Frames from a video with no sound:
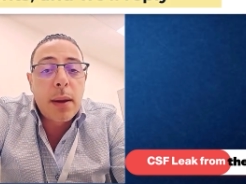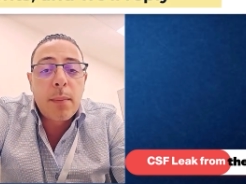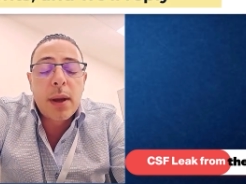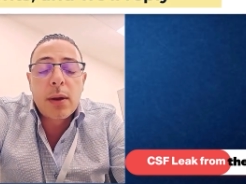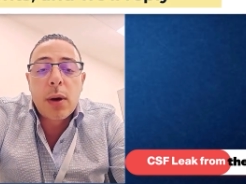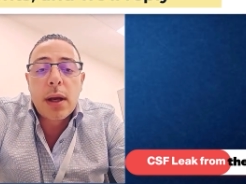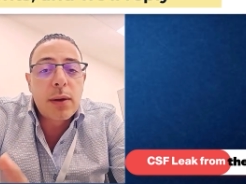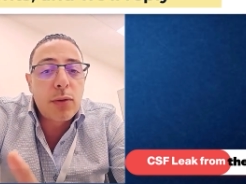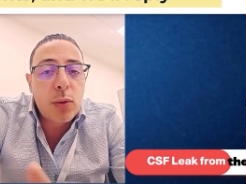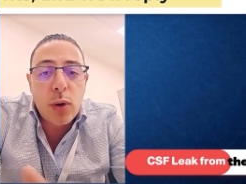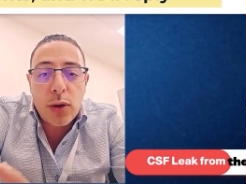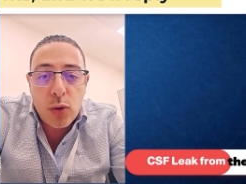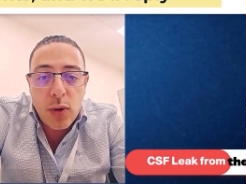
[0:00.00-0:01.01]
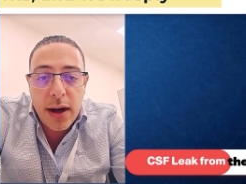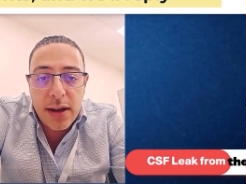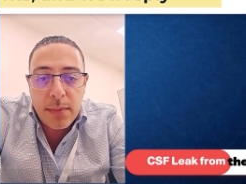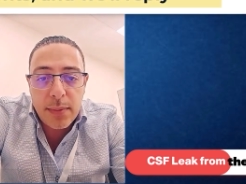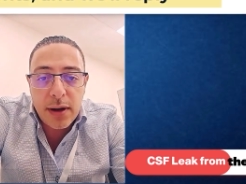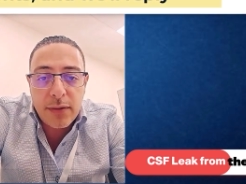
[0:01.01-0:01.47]
But not everyone who has
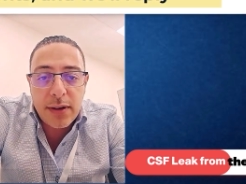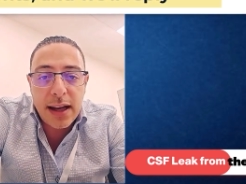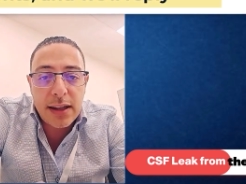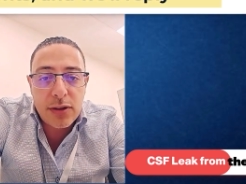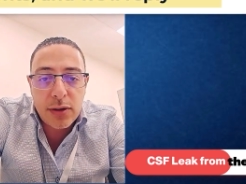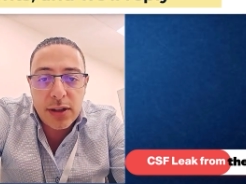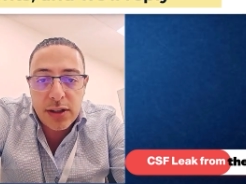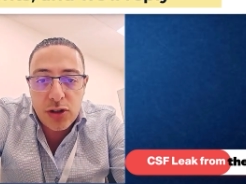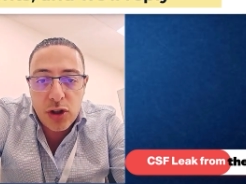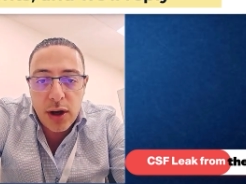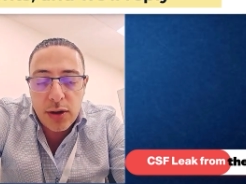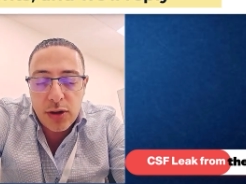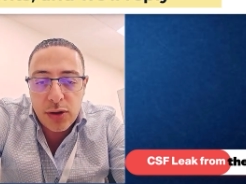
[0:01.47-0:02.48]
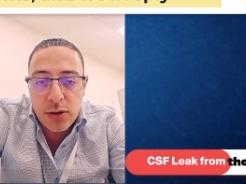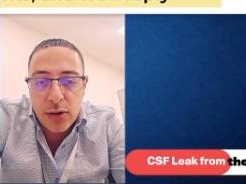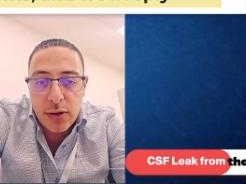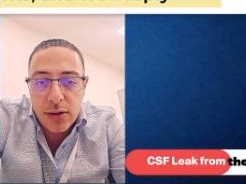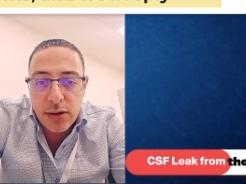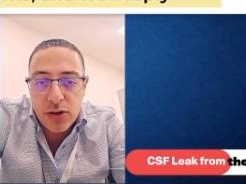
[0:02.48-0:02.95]
a bit of nasal discharge
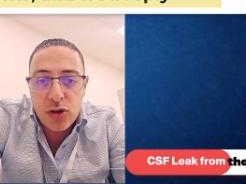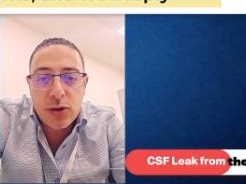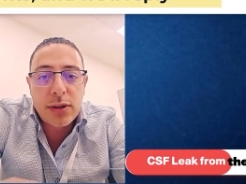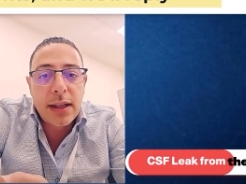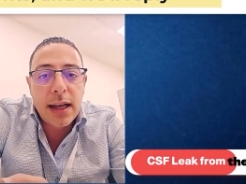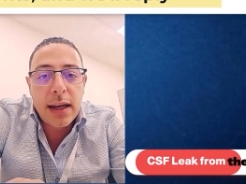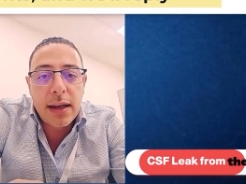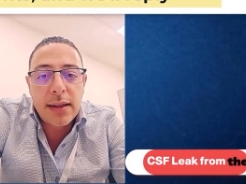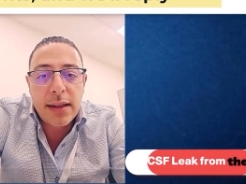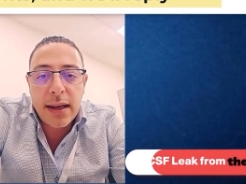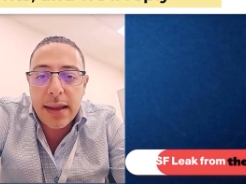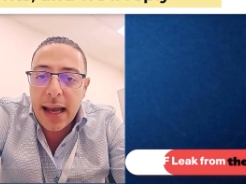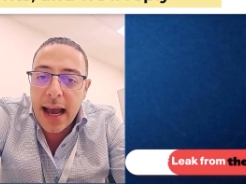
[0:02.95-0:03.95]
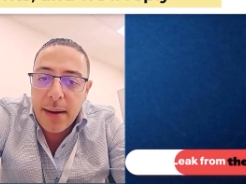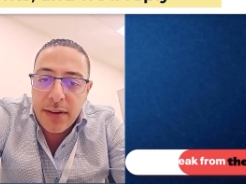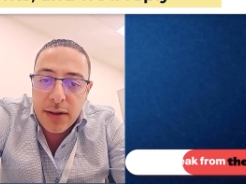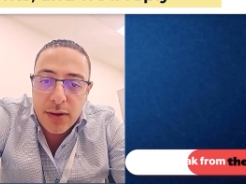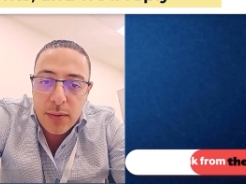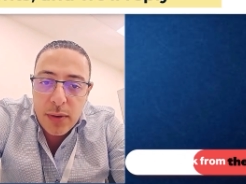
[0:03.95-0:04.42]
should think that they have
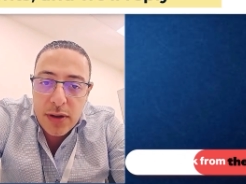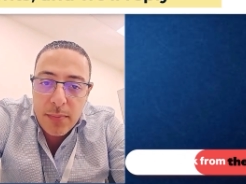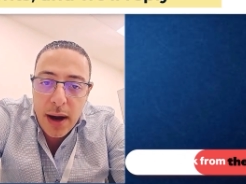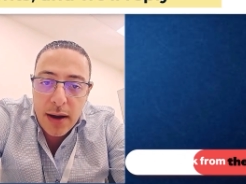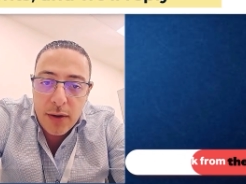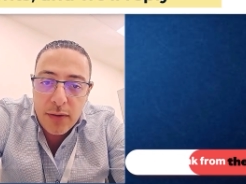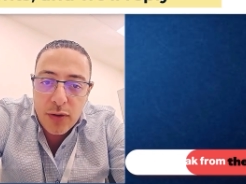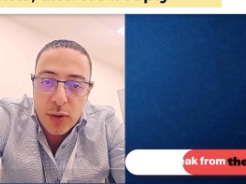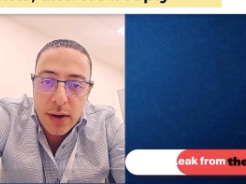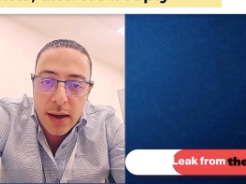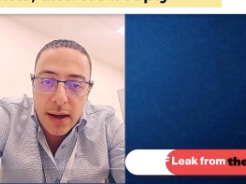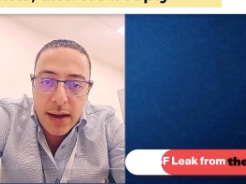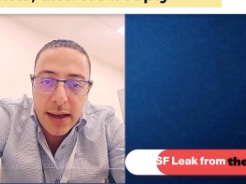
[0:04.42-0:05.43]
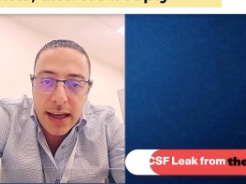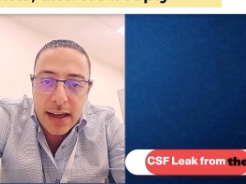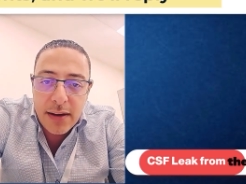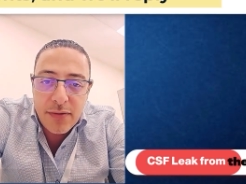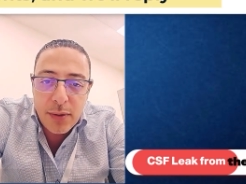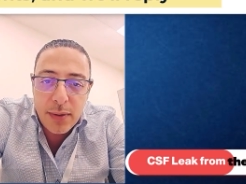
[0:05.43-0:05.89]
cerebrospinal fluid
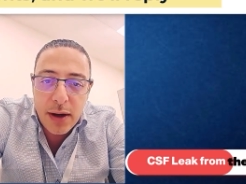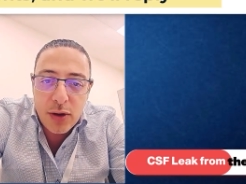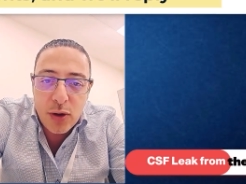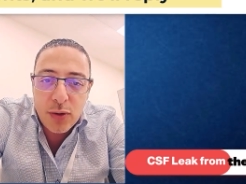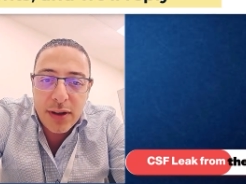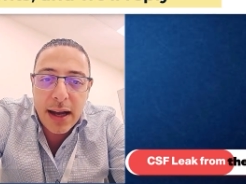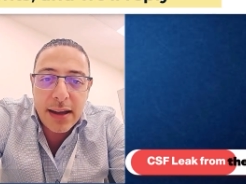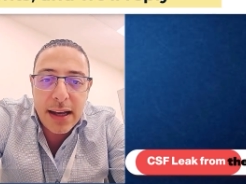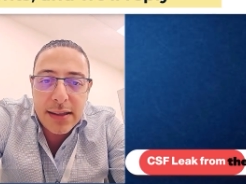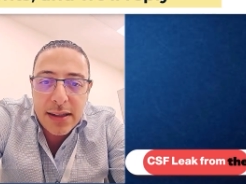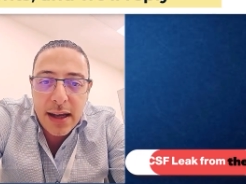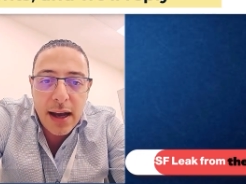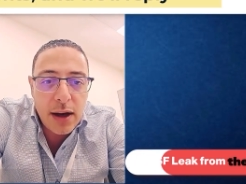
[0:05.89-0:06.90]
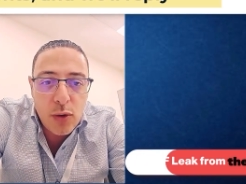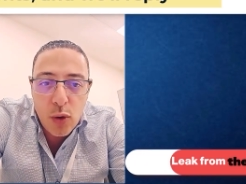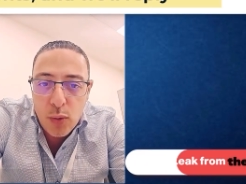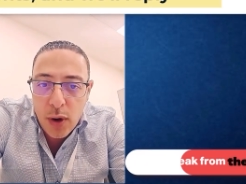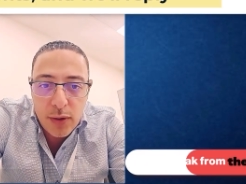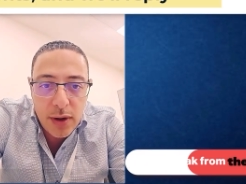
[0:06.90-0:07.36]
leaking from their nose and get scared
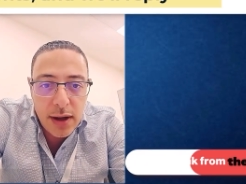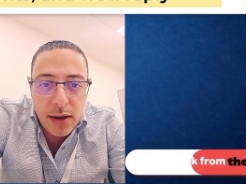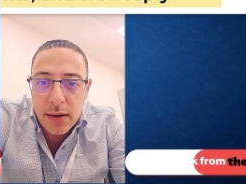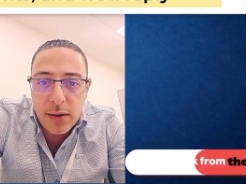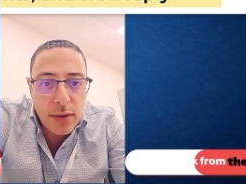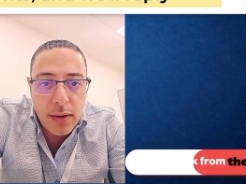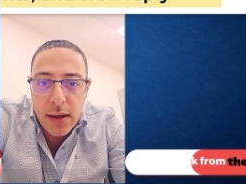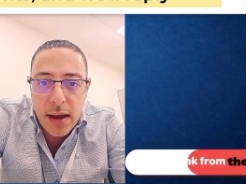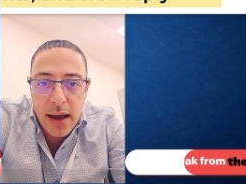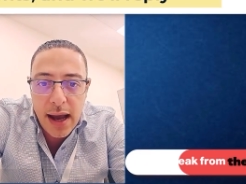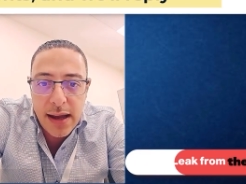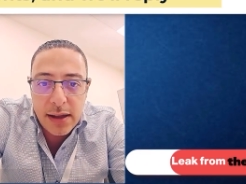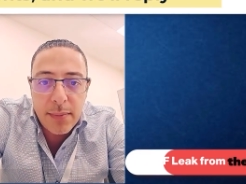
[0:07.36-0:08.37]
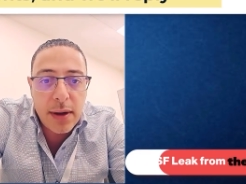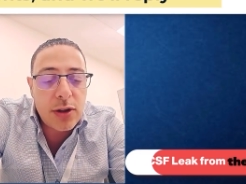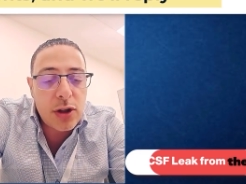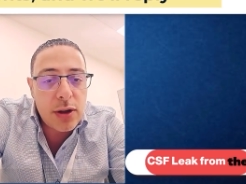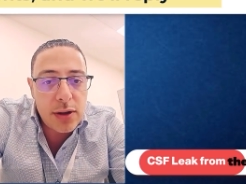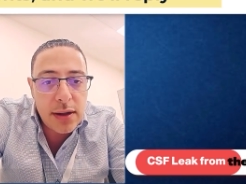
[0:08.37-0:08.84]
or worried. As I
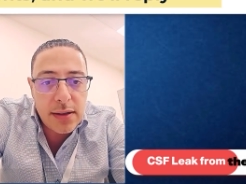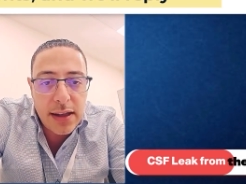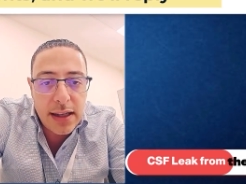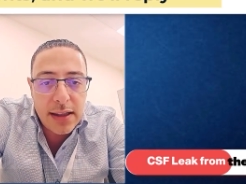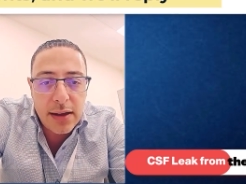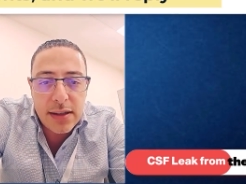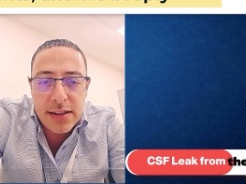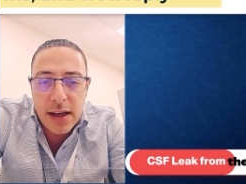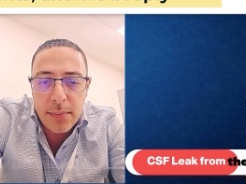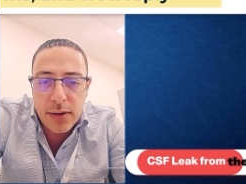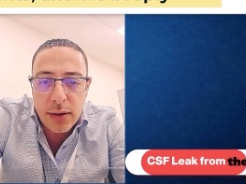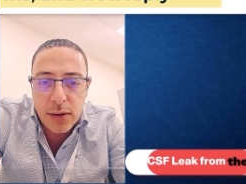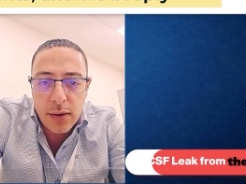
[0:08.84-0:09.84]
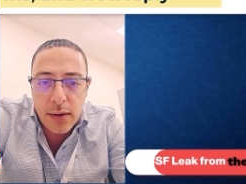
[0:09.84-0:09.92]
mentioned, these are the steps.